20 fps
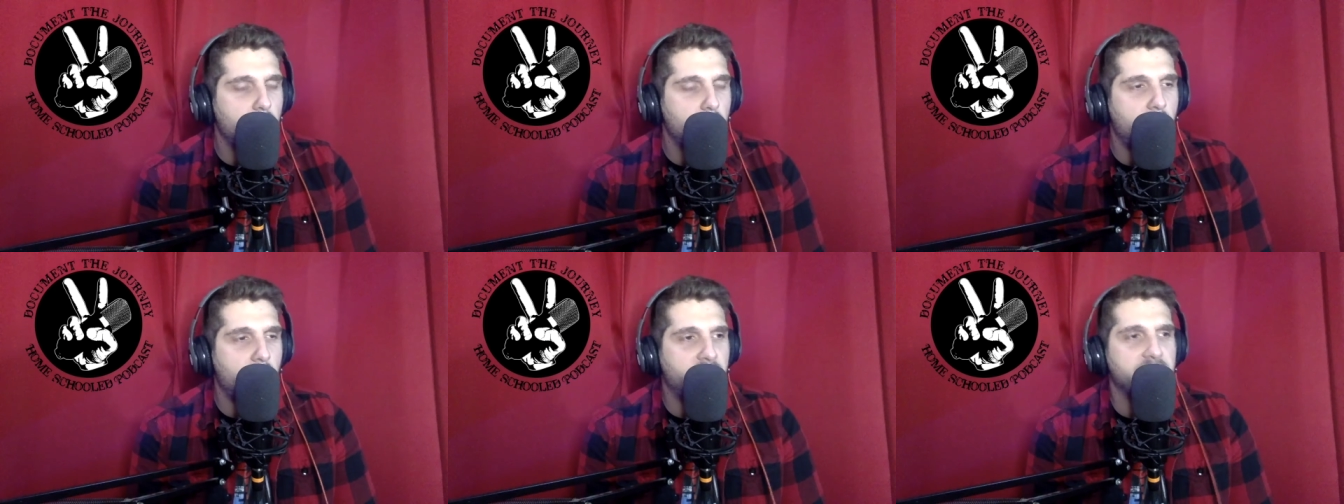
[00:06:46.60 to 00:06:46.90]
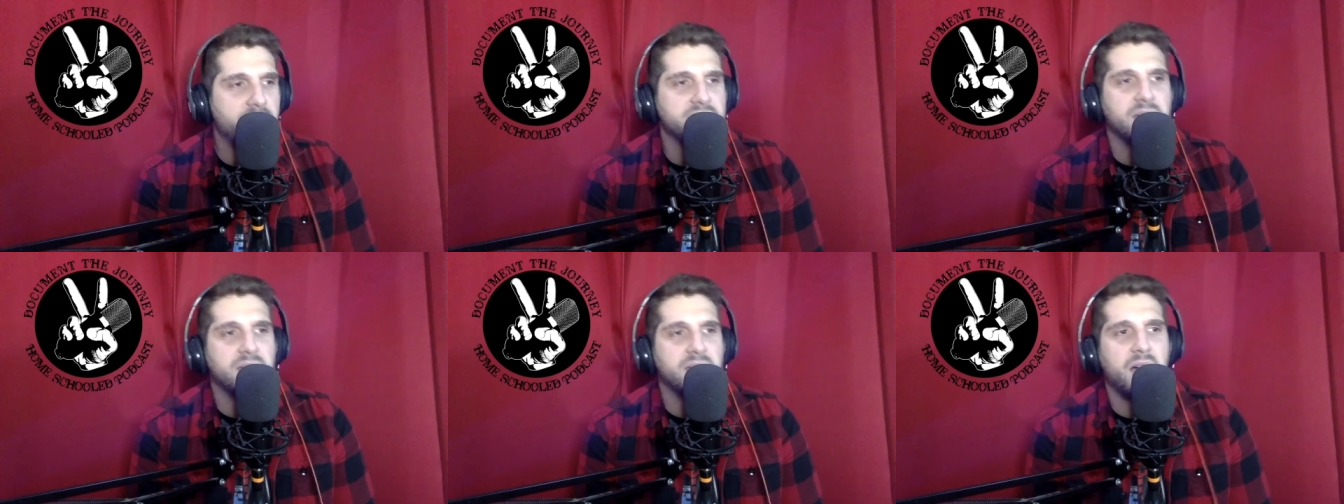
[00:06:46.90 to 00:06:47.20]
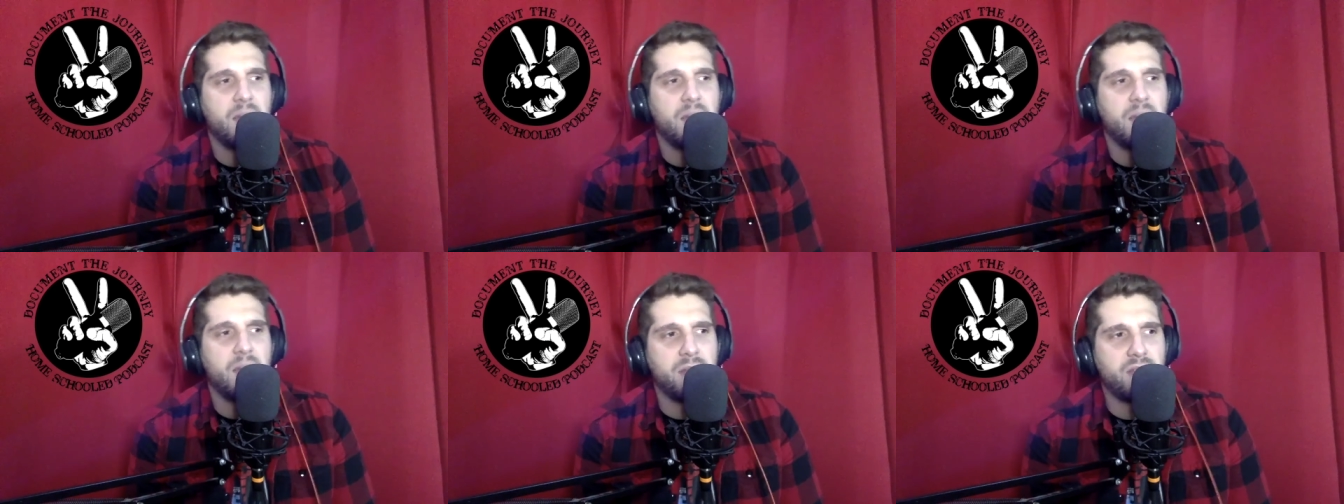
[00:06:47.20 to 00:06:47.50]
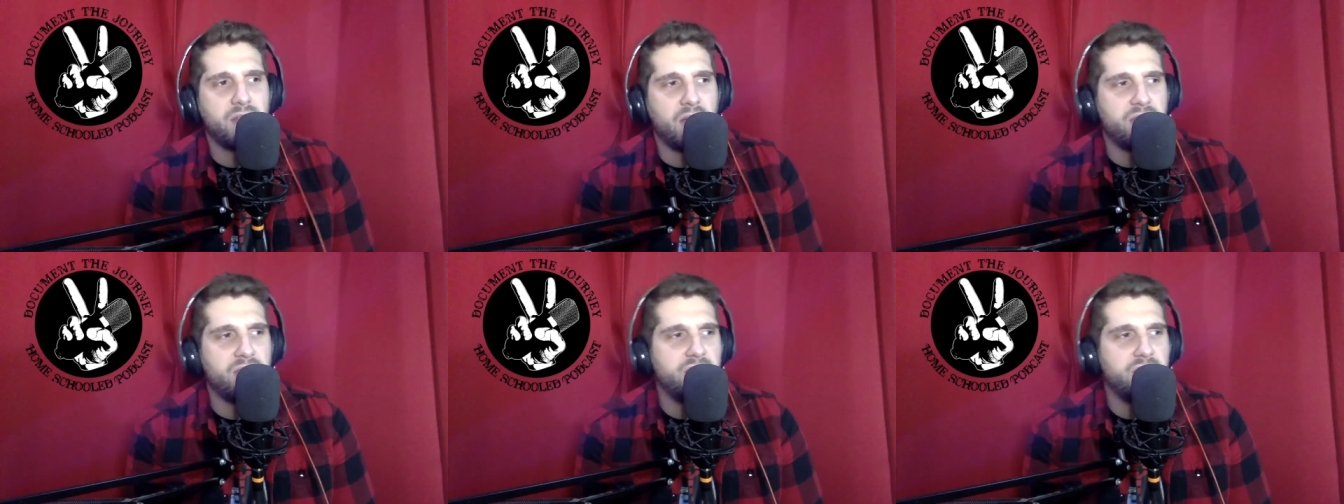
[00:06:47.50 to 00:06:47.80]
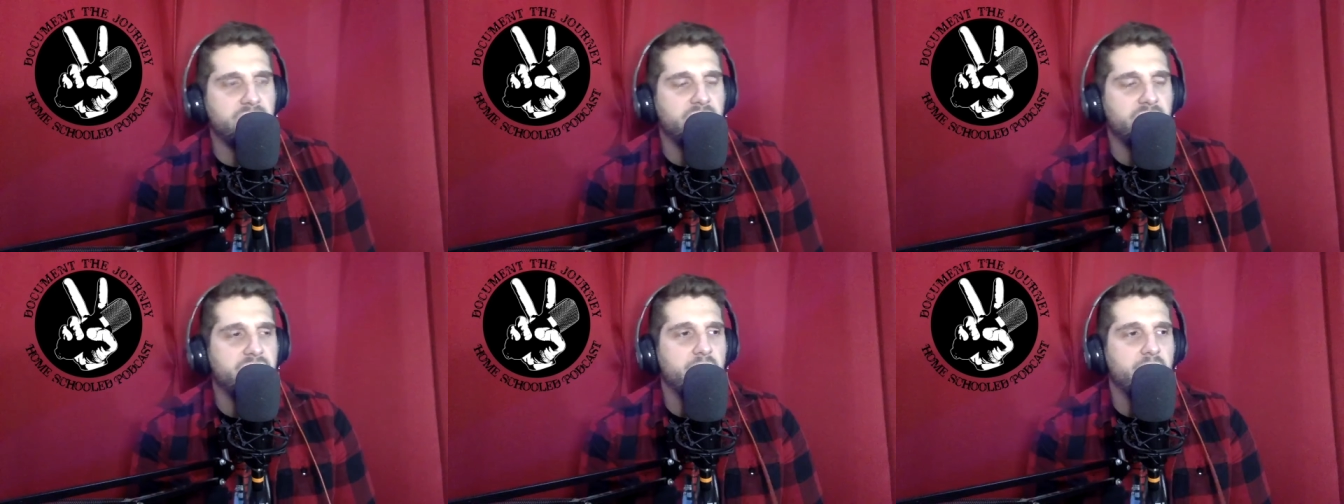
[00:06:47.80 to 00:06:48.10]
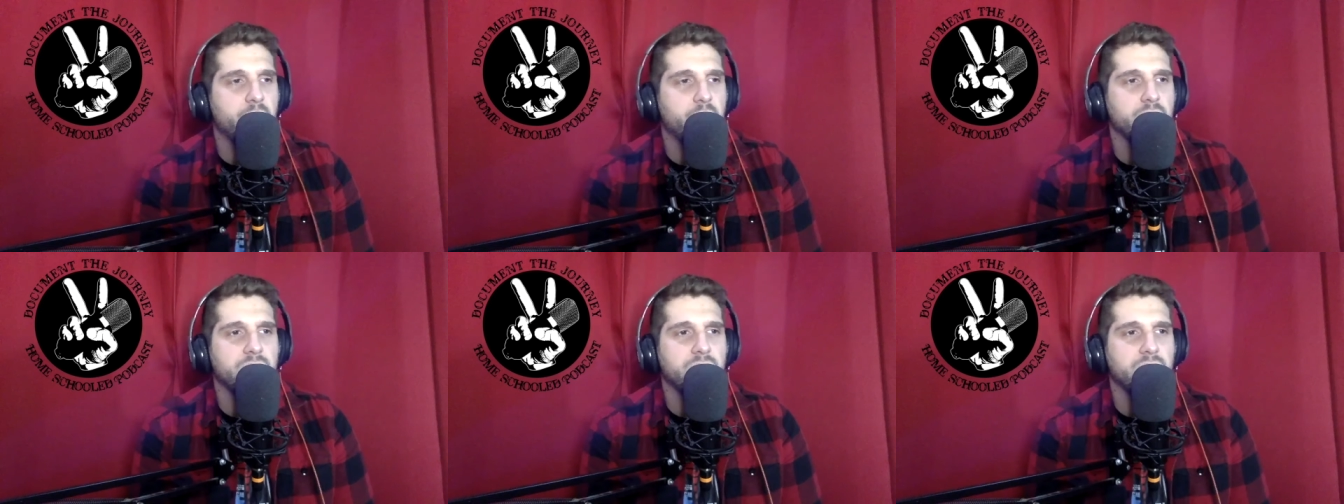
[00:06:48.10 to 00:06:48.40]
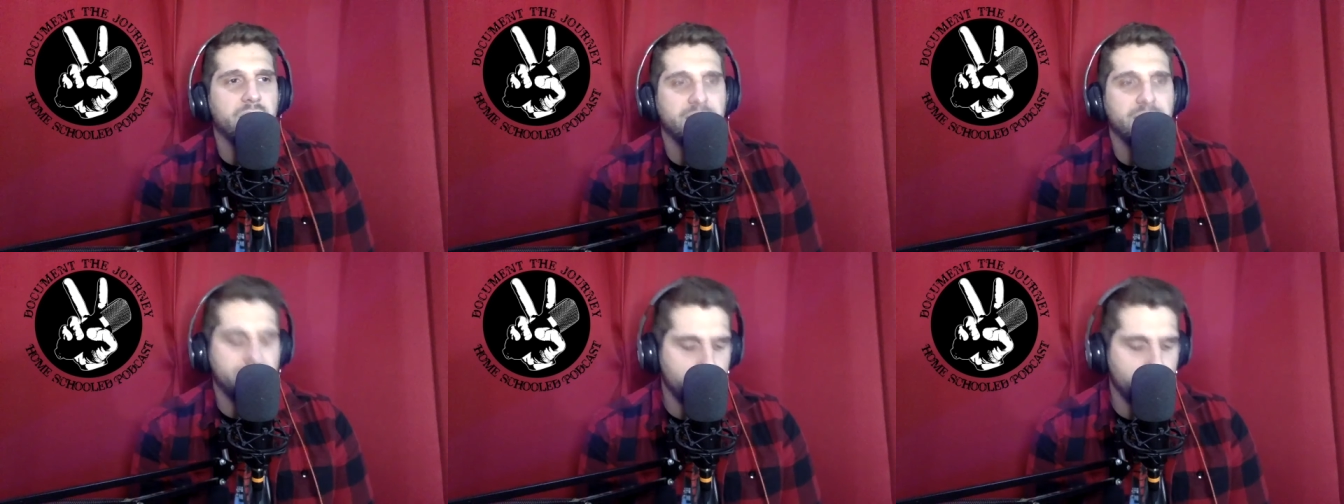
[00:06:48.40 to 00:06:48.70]
at the time, I think that they were
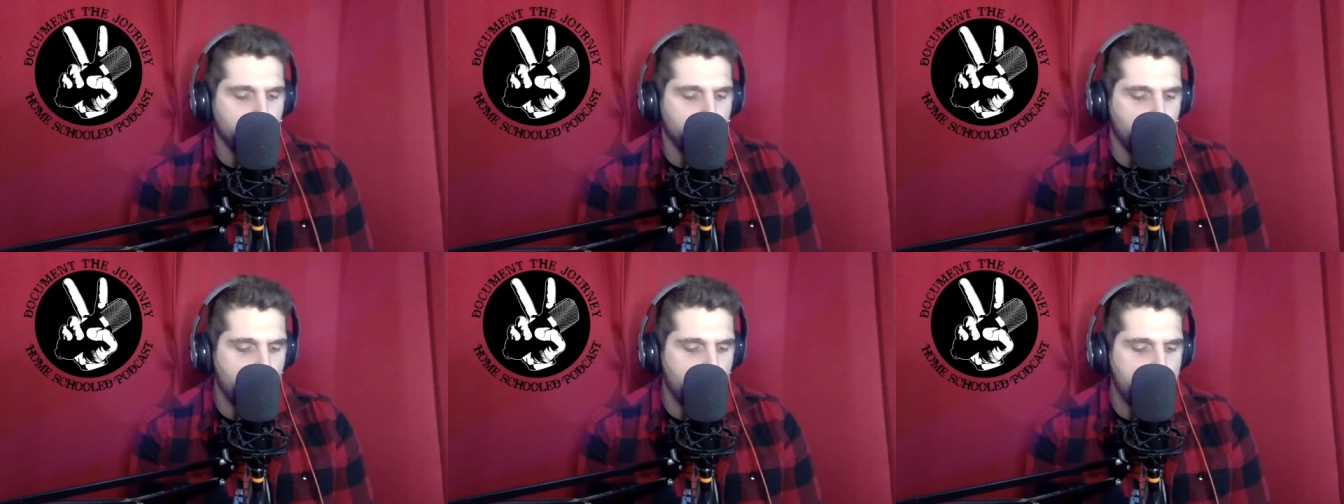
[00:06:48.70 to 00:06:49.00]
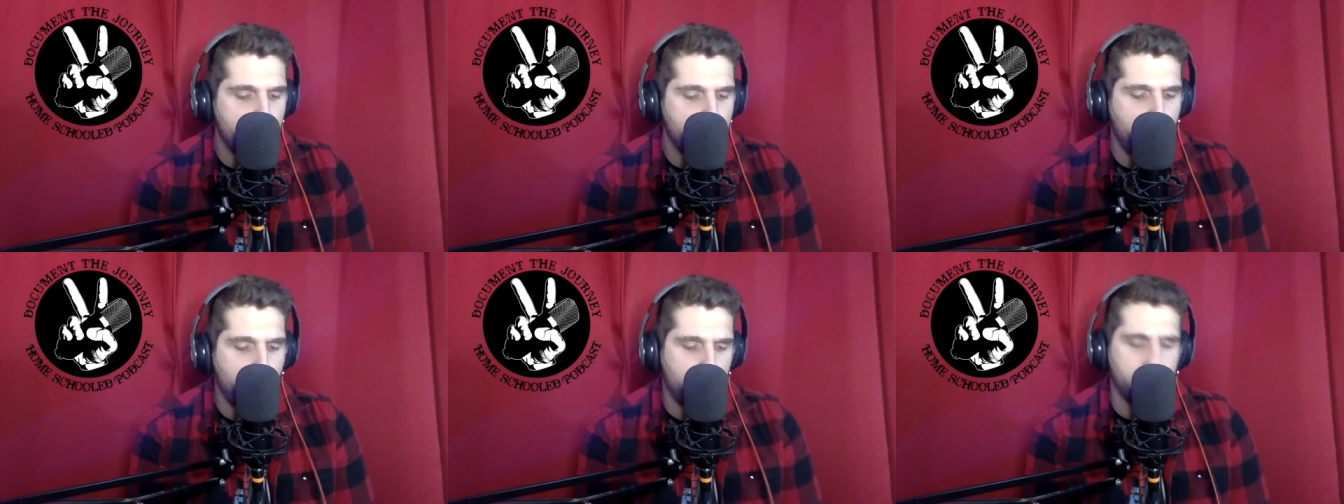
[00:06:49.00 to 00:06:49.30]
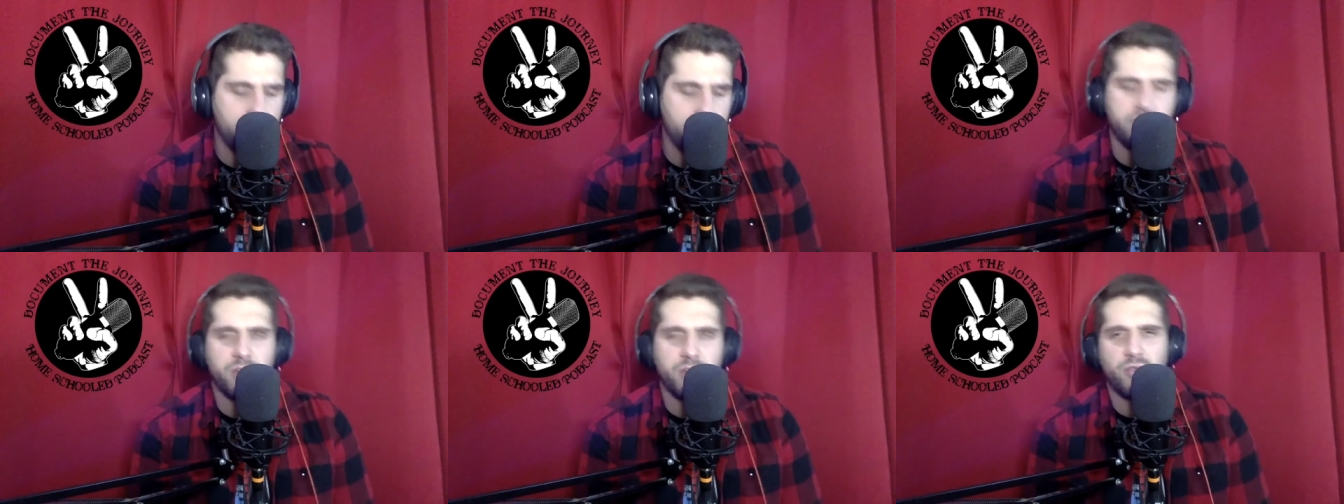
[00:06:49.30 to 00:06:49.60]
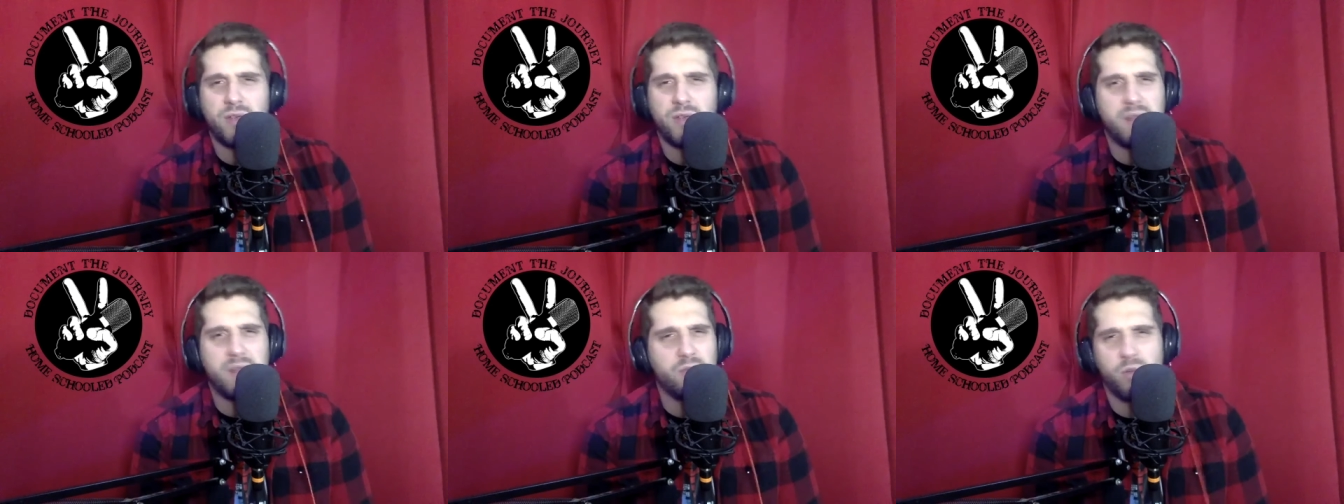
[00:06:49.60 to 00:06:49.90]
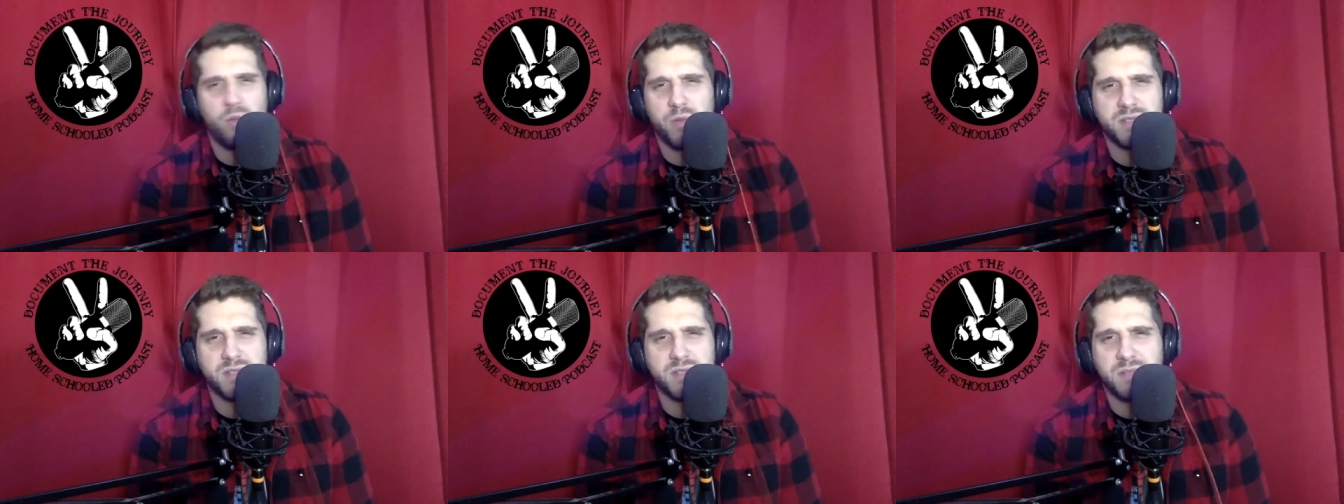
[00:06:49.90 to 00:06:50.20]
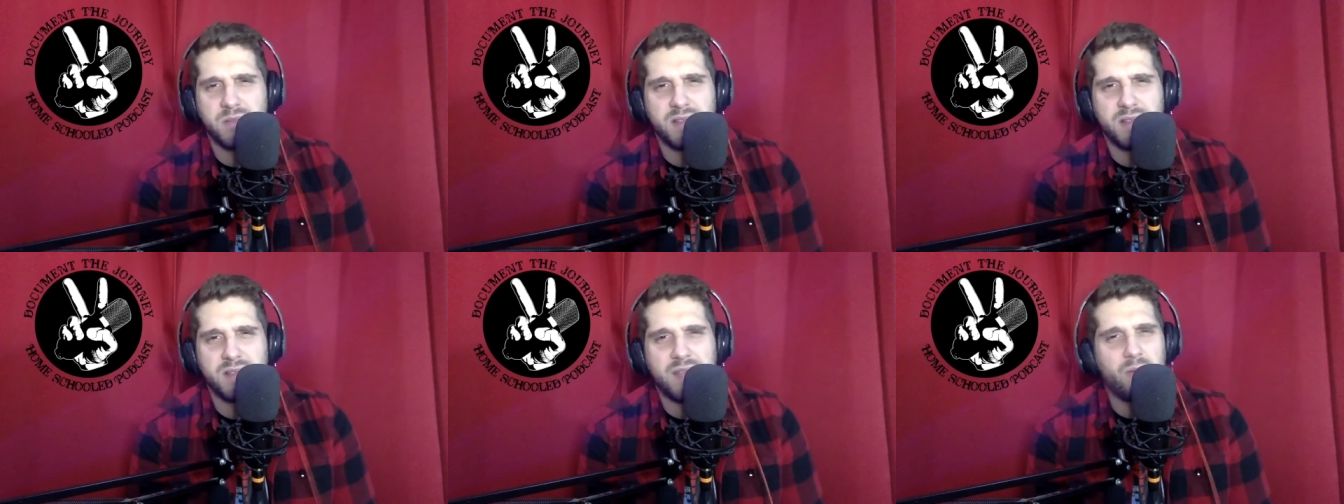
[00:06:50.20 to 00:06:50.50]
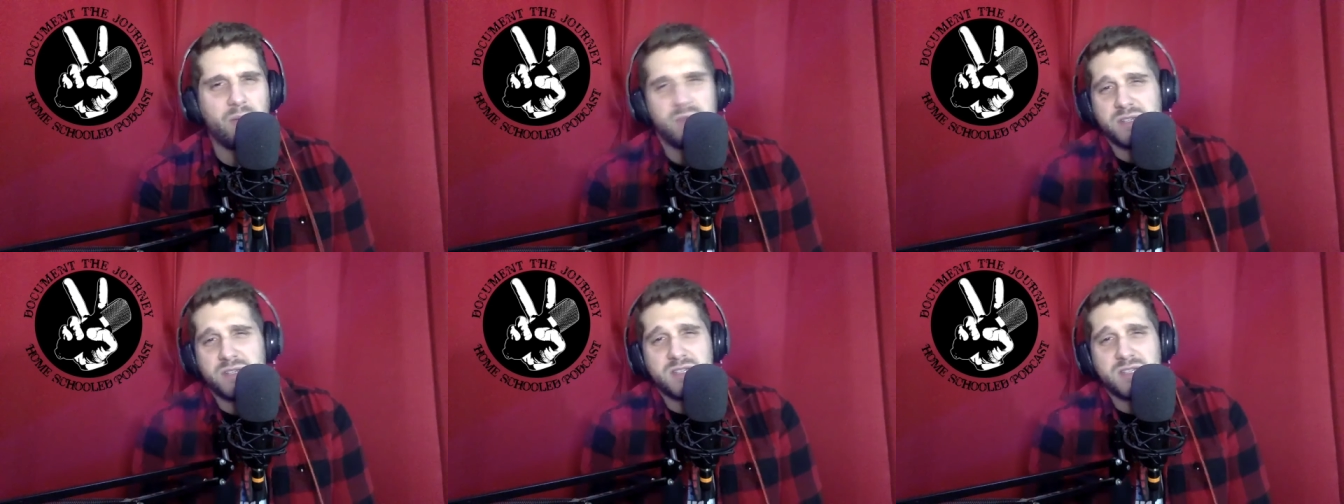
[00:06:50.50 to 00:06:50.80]
like remodeling the green room or something like that.